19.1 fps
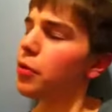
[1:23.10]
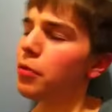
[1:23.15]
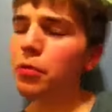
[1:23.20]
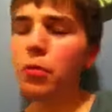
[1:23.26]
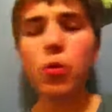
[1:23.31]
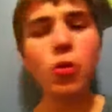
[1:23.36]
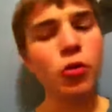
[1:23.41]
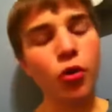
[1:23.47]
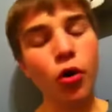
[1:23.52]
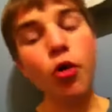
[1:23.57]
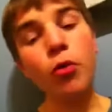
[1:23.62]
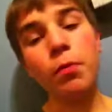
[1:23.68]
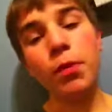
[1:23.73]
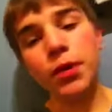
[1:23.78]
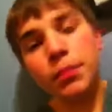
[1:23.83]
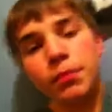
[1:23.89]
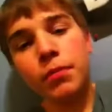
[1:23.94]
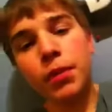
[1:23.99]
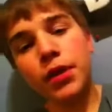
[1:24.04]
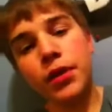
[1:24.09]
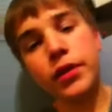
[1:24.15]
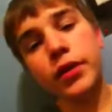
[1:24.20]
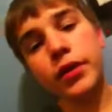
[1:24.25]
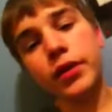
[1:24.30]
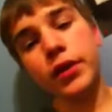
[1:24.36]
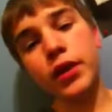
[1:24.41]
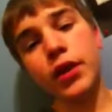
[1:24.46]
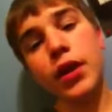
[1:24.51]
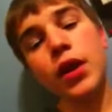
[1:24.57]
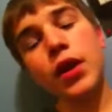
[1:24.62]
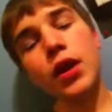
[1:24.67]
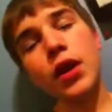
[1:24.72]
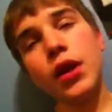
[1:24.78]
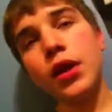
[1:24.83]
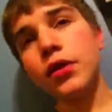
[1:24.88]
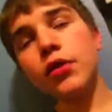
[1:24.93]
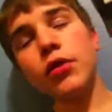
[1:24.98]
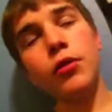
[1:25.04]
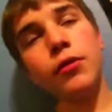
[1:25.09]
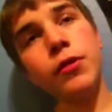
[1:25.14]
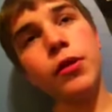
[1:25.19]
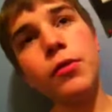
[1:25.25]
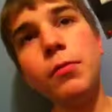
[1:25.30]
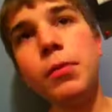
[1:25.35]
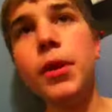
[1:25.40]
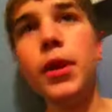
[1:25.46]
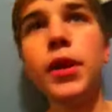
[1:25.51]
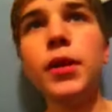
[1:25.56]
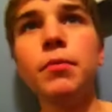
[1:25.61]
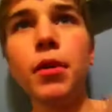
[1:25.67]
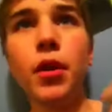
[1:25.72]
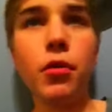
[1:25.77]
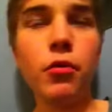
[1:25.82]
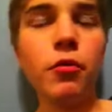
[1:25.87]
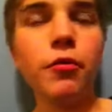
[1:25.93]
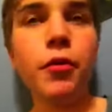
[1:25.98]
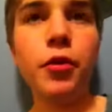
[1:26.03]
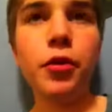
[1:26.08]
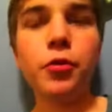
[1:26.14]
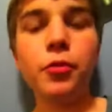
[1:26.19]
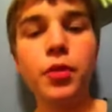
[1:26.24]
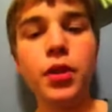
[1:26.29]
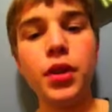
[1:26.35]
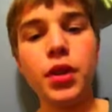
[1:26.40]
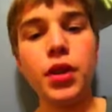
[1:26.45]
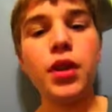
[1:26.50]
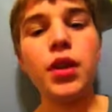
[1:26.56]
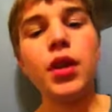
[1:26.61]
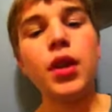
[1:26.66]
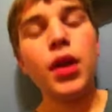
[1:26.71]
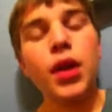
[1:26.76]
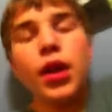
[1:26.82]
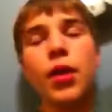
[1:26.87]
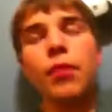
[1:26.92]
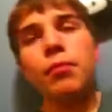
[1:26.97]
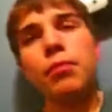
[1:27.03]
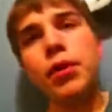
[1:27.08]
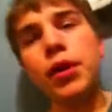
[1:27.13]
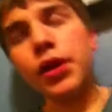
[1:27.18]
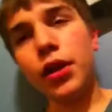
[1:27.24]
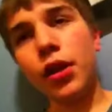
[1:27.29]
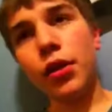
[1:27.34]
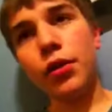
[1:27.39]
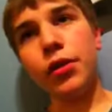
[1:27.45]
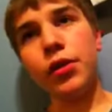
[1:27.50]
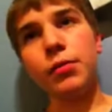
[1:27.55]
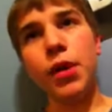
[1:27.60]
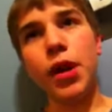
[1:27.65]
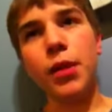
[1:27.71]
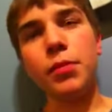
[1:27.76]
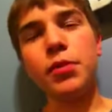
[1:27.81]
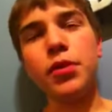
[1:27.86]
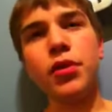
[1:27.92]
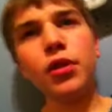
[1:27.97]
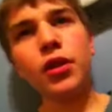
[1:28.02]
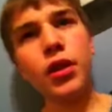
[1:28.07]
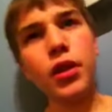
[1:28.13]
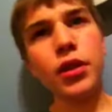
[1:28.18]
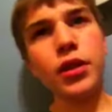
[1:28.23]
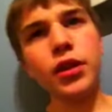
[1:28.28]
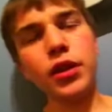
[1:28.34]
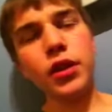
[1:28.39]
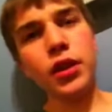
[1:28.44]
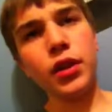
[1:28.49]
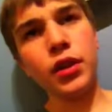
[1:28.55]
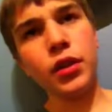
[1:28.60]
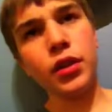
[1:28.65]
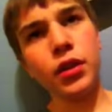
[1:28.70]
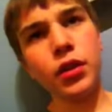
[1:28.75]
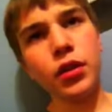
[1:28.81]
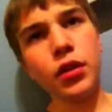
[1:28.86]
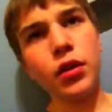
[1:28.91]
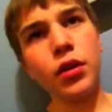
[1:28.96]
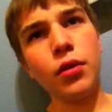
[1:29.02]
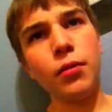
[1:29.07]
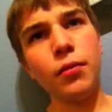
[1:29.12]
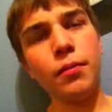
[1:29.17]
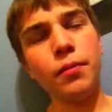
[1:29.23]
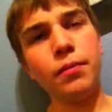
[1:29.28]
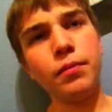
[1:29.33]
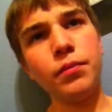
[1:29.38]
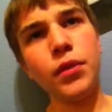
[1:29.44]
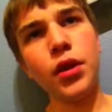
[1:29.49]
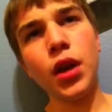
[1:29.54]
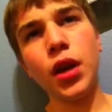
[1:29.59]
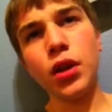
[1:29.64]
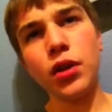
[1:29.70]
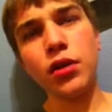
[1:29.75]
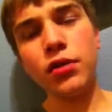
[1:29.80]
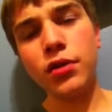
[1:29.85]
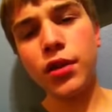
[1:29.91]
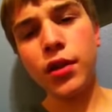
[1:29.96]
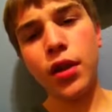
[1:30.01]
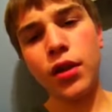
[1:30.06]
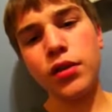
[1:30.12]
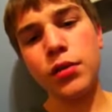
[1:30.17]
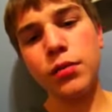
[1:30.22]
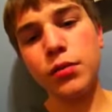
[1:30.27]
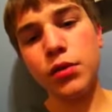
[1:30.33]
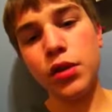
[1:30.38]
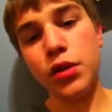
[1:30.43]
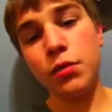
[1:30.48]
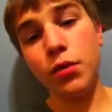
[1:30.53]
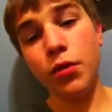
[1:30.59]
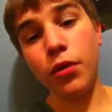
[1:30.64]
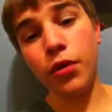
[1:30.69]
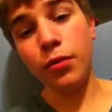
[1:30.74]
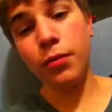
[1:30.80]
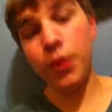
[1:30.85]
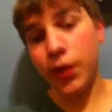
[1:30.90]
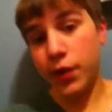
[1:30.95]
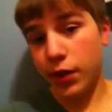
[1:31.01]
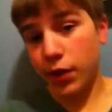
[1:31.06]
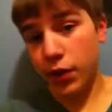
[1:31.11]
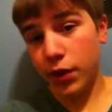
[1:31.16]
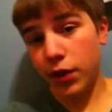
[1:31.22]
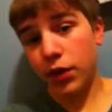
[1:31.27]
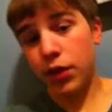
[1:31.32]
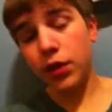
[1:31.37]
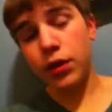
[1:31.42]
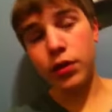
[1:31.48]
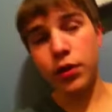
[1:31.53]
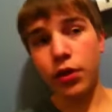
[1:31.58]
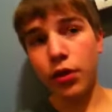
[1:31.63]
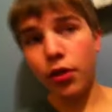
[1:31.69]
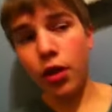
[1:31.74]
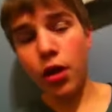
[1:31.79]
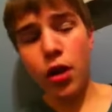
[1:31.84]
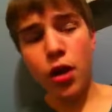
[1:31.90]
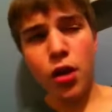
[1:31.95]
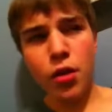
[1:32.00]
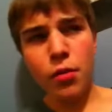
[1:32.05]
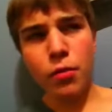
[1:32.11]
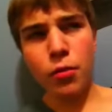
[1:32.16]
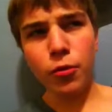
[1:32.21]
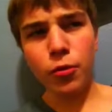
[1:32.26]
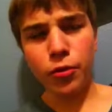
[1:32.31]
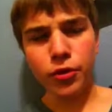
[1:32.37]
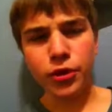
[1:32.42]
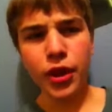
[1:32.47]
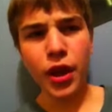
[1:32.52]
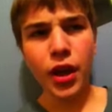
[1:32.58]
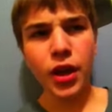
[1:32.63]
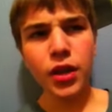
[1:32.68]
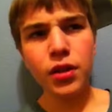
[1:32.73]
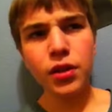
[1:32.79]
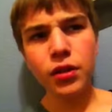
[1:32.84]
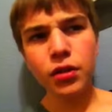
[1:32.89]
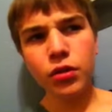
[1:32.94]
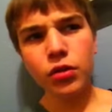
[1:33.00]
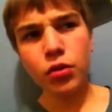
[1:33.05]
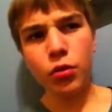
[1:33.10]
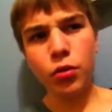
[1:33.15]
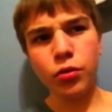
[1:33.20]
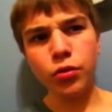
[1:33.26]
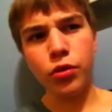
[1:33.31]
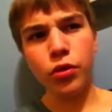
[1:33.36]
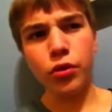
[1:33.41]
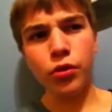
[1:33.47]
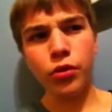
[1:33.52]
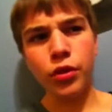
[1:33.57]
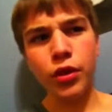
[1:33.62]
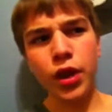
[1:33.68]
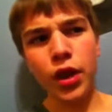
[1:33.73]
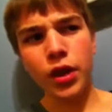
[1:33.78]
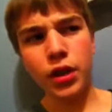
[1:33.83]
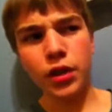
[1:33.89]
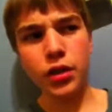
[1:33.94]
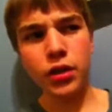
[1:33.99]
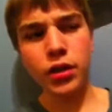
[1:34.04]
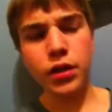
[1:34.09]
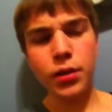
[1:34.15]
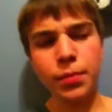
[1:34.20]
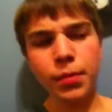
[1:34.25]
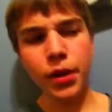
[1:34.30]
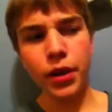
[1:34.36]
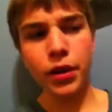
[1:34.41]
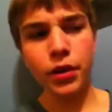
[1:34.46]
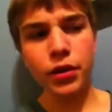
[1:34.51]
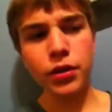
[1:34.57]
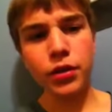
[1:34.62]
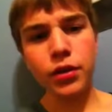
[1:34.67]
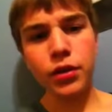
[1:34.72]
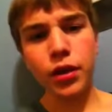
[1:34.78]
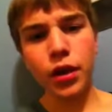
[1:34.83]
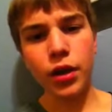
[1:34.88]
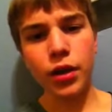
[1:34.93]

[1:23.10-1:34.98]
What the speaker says: more open, basically. So if you play Modern Warfare 3 and play those maps, you're gonna think, you gotta use an SMG more, basically, because they're more tight corner, tight space,